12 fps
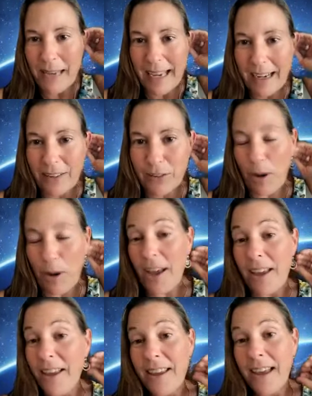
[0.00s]
mix.
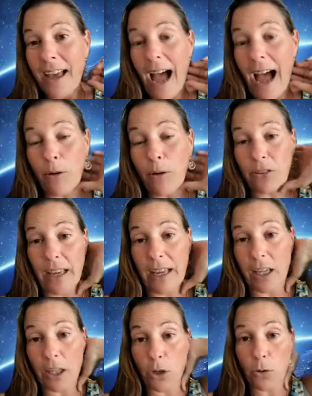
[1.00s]
But I was like,
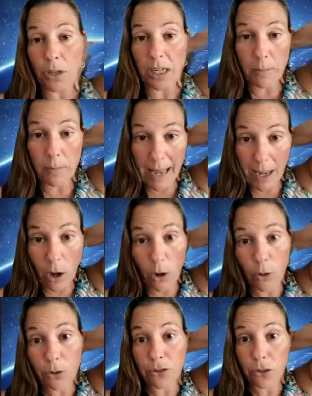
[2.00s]
you need
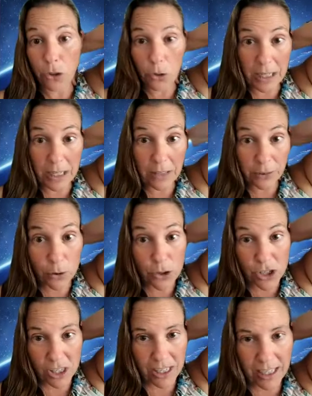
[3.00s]
mangoes, you need
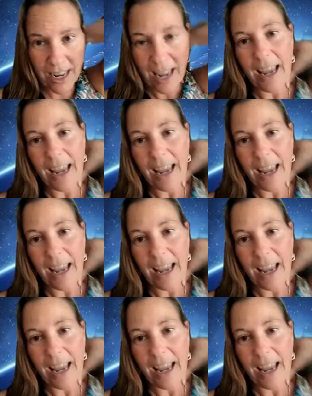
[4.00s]
sushi.